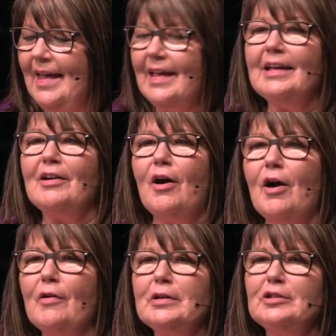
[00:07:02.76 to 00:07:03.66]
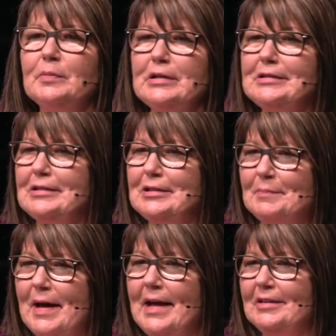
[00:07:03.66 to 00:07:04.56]
It always brings a
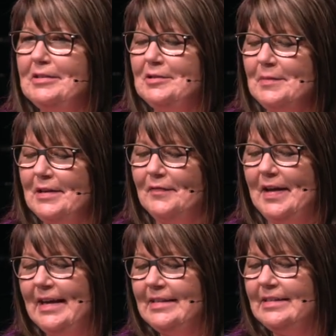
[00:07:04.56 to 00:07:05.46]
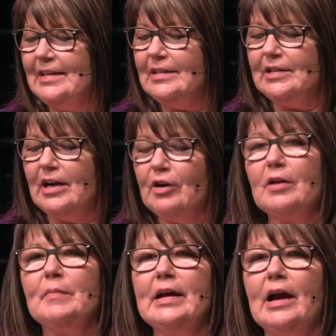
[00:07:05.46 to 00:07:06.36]
smile to my face and a tug
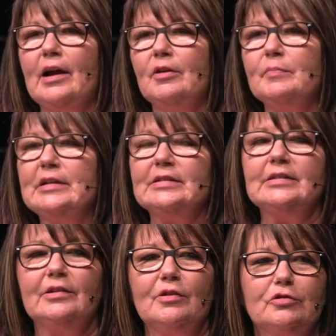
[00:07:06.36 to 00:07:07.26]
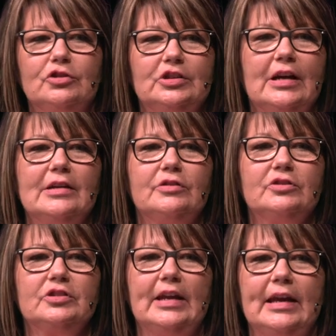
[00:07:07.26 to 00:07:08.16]
on my heart because I know she
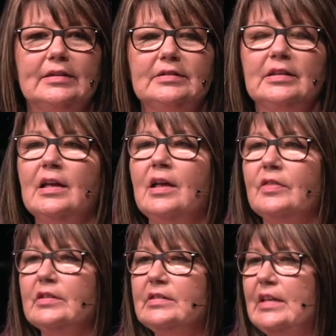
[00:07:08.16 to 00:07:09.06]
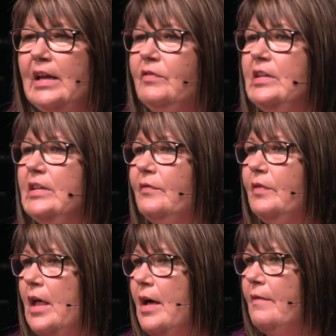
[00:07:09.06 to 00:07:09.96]
understands the safety of
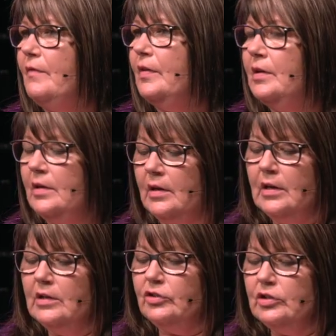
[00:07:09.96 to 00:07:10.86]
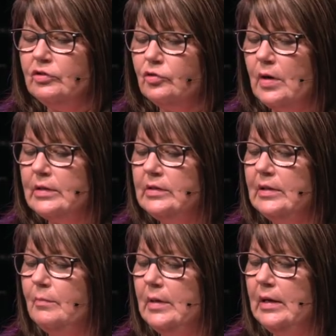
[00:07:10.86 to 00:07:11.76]
love. She's
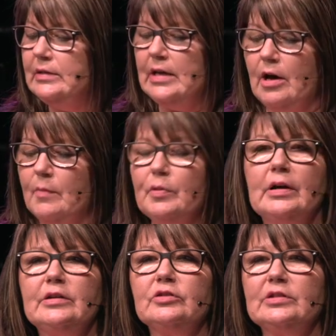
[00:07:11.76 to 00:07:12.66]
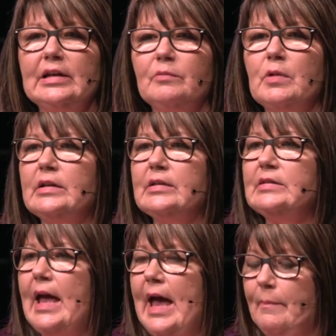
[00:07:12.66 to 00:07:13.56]
trusting me to help her understand what has
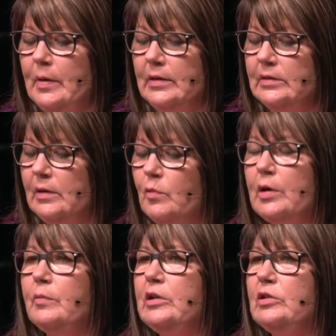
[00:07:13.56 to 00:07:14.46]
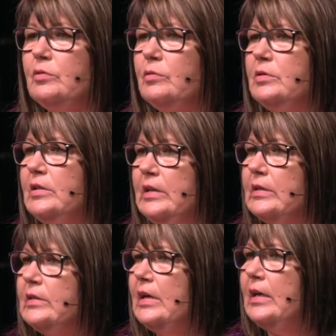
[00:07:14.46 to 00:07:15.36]
happened and what do we do to get
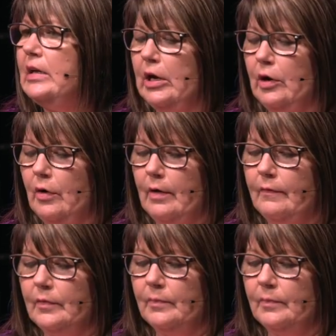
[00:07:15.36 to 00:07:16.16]
it taken care of.